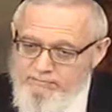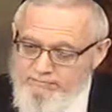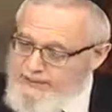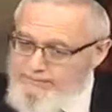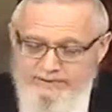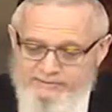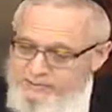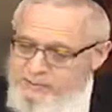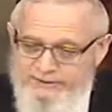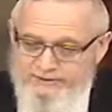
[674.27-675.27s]
then it becomes an
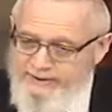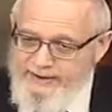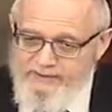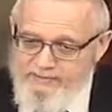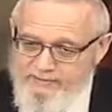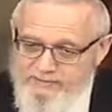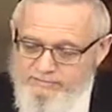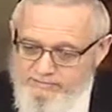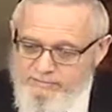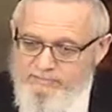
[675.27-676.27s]
ordinary animal.
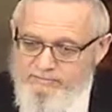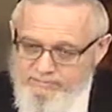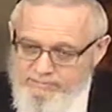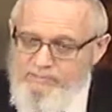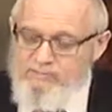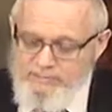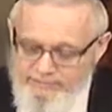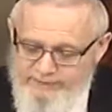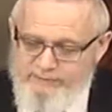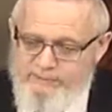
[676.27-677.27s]

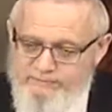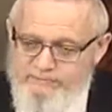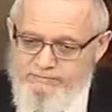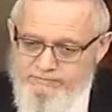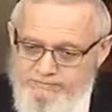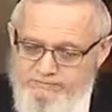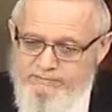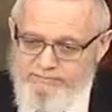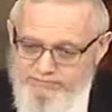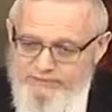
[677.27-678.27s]
Correct.
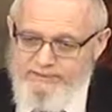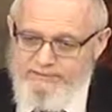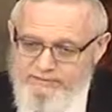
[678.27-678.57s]
Correct.